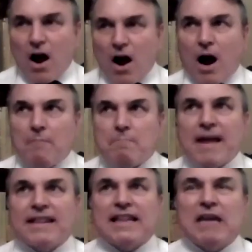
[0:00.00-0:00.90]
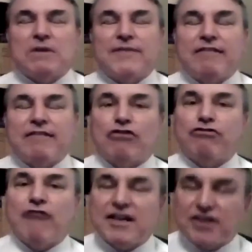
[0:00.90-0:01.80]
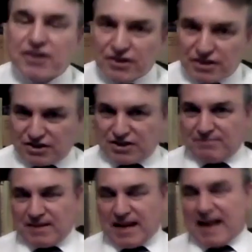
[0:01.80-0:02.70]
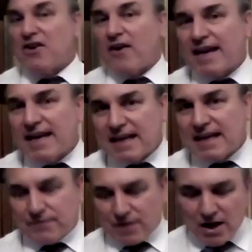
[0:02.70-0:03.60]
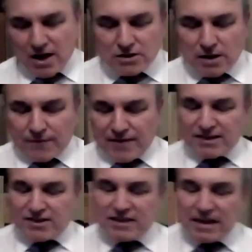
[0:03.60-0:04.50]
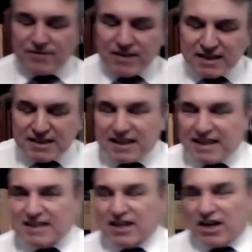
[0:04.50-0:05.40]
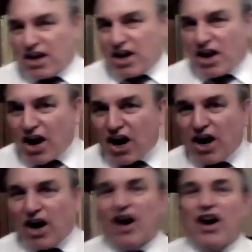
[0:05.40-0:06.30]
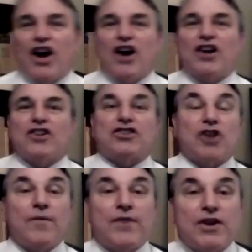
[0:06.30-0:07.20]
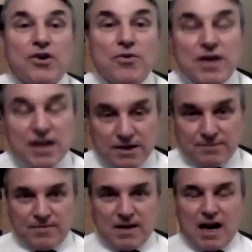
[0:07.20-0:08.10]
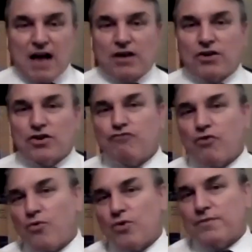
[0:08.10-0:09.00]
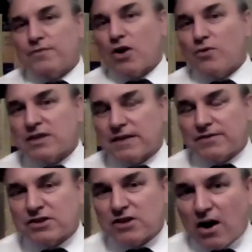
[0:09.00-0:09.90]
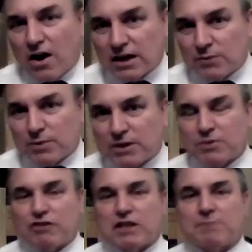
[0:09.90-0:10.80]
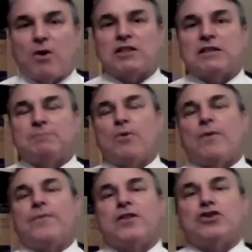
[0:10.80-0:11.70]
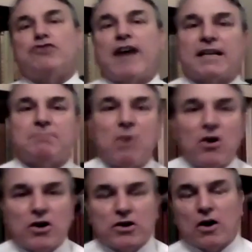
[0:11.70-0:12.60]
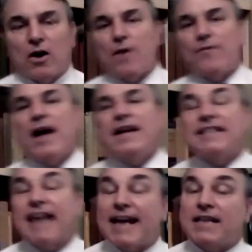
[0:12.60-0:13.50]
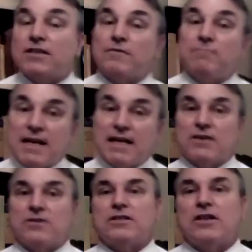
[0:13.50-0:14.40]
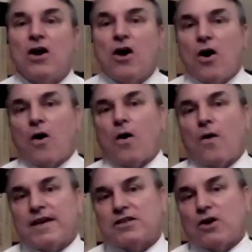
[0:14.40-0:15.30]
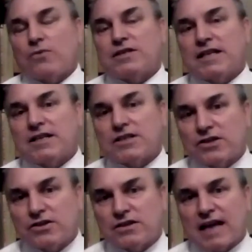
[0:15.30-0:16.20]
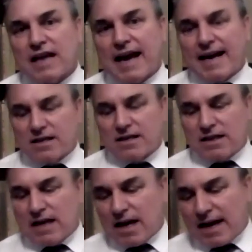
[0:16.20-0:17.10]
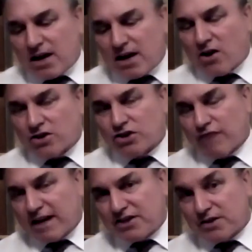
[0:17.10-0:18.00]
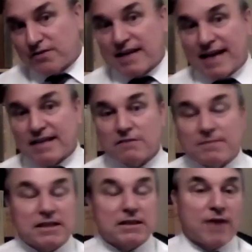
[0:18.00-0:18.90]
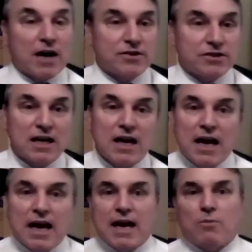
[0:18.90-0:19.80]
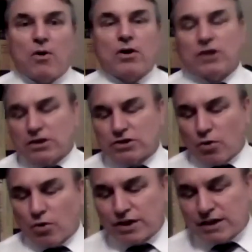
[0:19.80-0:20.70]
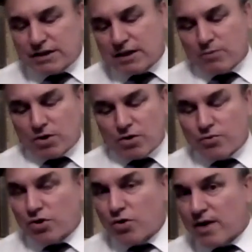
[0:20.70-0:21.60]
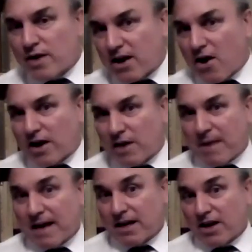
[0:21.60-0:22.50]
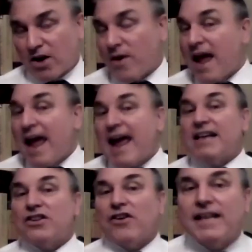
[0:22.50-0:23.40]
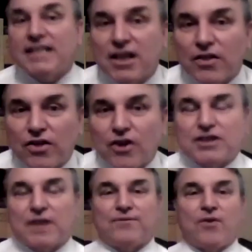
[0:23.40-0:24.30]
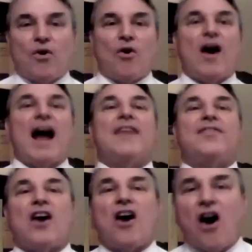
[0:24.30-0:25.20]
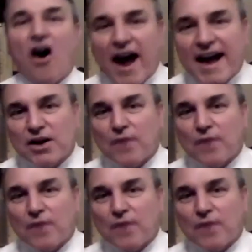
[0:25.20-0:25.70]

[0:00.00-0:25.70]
uh, meant that he was very credulous and naive. So, for instance, he visited uh, the Soviet Union under the rule of Joseph Stalin, which was responsible for the direct murder of tens of millions of its own citizens and the uh, incarceration of tens of millions of others in what Solzhenitsyn would call the Gulag Archipelago. In the 1934, at the height